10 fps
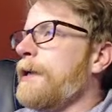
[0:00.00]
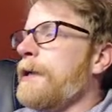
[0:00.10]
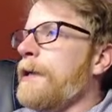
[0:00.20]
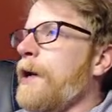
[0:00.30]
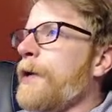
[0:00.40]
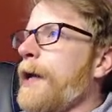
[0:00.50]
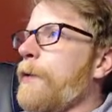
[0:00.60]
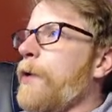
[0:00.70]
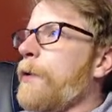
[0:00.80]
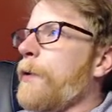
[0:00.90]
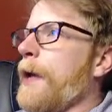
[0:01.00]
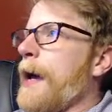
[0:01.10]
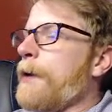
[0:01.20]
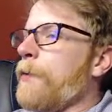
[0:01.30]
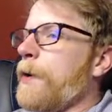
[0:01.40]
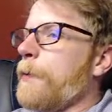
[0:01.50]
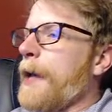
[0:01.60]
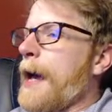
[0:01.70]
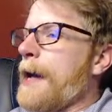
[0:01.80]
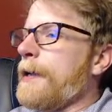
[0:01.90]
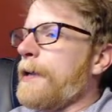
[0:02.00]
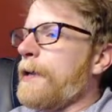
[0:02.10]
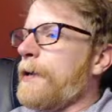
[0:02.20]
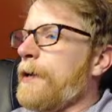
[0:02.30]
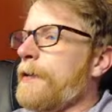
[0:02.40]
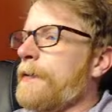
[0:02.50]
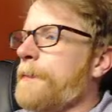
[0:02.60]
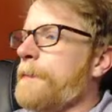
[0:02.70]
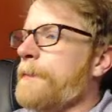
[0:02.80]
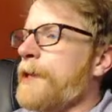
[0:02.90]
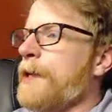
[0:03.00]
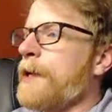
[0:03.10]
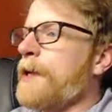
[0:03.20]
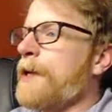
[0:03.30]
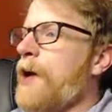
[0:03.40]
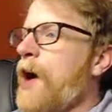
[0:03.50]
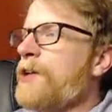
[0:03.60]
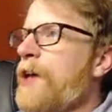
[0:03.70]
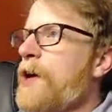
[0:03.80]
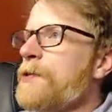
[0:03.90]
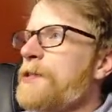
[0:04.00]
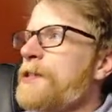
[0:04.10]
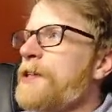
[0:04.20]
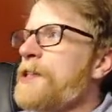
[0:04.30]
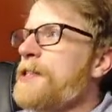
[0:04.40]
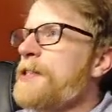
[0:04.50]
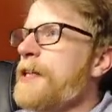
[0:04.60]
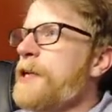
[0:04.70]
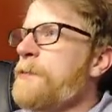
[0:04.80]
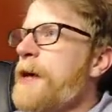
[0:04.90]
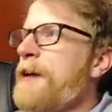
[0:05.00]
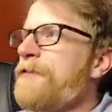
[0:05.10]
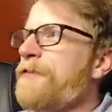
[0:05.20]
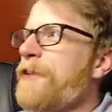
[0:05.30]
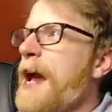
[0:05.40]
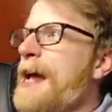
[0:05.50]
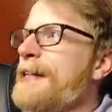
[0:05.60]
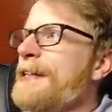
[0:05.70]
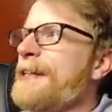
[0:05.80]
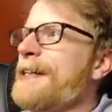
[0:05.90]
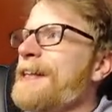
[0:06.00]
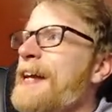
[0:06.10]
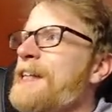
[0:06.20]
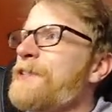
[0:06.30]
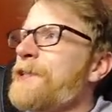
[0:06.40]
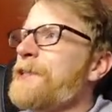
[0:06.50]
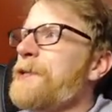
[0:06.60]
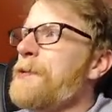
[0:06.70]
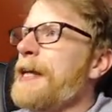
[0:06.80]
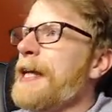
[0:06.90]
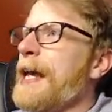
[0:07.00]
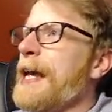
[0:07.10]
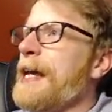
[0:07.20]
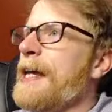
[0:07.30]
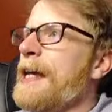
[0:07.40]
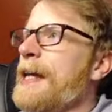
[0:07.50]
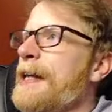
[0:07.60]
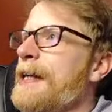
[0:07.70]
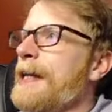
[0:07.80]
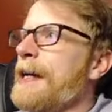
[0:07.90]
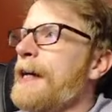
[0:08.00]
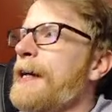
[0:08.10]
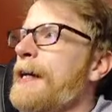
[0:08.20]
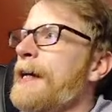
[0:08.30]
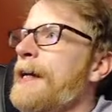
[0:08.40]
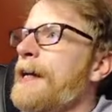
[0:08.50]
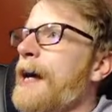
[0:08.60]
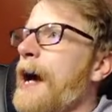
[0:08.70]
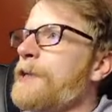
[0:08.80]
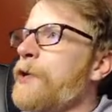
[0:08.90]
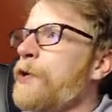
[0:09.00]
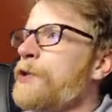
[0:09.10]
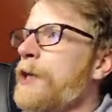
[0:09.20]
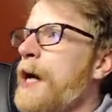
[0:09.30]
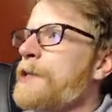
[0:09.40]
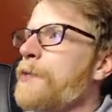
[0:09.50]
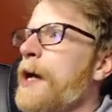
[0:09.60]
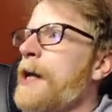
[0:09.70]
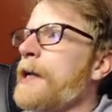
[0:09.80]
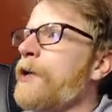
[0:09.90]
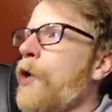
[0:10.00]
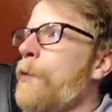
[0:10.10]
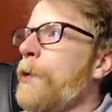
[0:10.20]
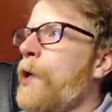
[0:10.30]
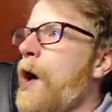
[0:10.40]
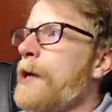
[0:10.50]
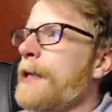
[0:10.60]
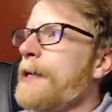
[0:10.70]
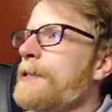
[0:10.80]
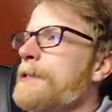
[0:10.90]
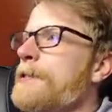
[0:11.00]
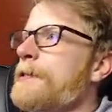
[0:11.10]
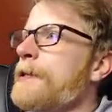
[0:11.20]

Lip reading: Okay, where are we at? Where are we at here? Carlos! Good to see you, my friend! Thanks for tuning in. I told you guys we got a global audience.